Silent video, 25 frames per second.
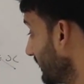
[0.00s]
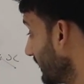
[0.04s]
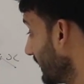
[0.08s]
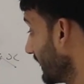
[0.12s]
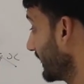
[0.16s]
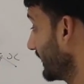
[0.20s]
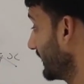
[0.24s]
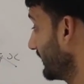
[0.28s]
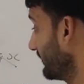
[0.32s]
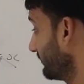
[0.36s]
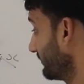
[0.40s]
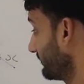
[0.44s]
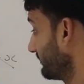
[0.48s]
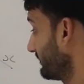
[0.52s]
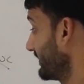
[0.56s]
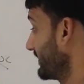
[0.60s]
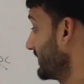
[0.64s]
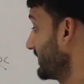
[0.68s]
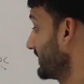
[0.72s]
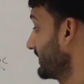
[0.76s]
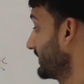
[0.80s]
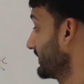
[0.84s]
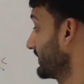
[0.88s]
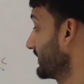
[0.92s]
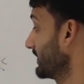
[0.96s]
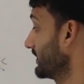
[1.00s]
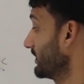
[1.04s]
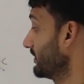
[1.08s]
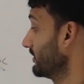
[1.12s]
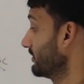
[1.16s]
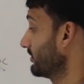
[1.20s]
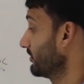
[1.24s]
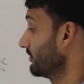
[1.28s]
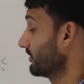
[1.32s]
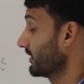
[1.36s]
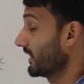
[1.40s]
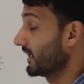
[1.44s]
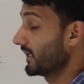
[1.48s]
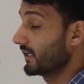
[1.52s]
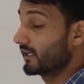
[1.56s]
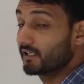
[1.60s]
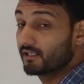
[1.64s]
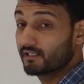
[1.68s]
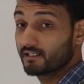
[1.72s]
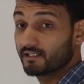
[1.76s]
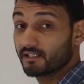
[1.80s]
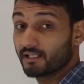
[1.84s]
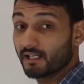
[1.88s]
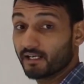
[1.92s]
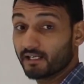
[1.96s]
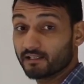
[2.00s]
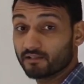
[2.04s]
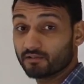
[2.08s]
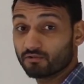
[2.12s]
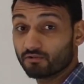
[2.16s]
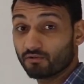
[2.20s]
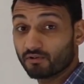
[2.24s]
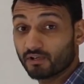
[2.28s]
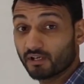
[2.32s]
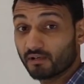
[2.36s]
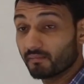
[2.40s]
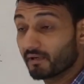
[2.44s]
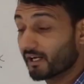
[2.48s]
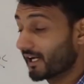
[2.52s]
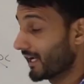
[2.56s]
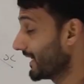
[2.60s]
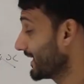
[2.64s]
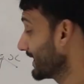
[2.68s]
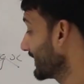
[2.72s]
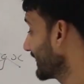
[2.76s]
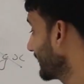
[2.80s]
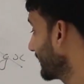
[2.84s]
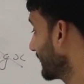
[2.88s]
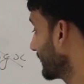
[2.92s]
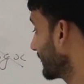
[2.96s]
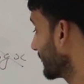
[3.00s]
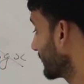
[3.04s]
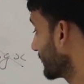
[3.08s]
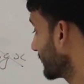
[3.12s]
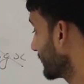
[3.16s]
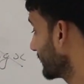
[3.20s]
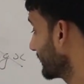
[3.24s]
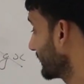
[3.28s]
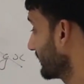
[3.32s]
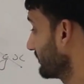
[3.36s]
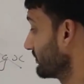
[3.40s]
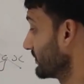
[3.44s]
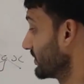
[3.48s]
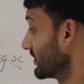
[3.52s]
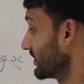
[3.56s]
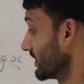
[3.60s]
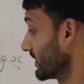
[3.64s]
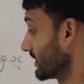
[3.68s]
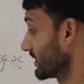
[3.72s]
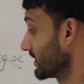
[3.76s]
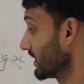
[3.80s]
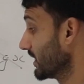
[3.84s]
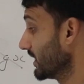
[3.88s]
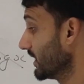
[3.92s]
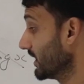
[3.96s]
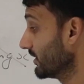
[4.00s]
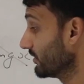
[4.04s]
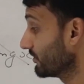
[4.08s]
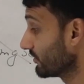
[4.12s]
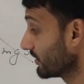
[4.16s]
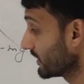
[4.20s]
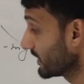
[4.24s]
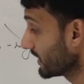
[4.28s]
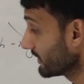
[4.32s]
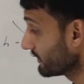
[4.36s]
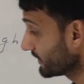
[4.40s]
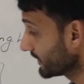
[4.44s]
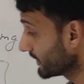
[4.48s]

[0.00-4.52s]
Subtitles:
we are left with is total energy, that is total mechanical energy is mgh. So in the